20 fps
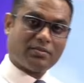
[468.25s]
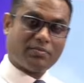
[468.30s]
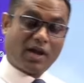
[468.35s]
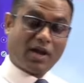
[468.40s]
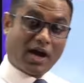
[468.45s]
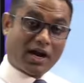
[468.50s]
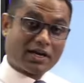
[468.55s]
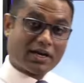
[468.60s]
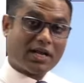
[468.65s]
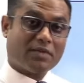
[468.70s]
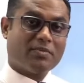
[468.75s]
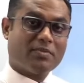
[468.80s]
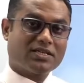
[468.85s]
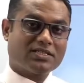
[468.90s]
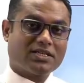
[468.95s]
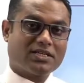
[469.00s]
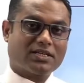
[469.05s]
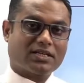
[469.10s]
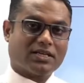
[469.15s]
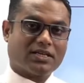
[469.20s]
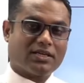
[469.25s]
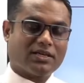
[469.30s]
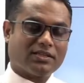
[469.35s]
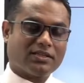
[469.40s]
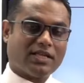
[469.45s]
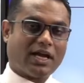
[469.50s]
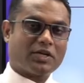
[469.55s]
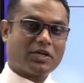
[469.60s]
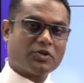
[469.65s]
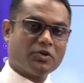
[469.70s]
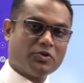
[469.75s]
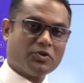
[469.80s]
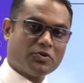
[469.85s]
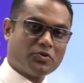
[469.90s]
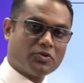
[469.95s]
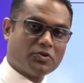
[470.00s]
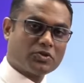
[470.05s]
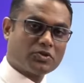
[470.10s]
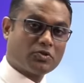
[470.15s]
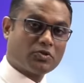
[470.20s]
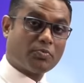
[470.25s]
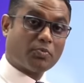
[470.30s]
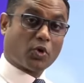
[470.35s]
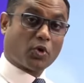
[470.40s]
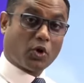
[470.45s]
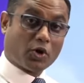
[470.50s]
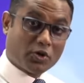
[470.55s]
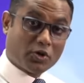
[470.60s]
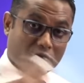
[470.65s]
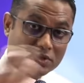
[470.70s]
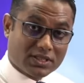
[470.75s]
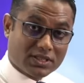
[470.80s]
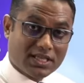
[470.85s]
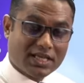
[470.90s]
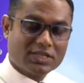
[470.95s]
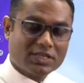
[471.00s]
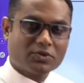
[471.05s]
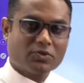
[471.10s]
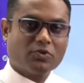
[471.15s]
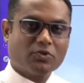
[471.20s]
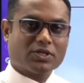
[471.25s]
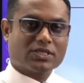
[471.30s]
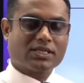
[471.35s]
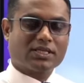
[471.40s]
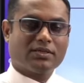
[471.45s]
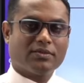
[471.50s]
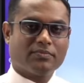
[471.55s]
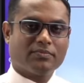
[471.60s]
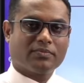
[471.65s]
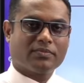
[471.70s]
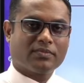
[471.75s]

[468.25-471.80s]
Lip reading: plant and machinery that you use to produce these goods,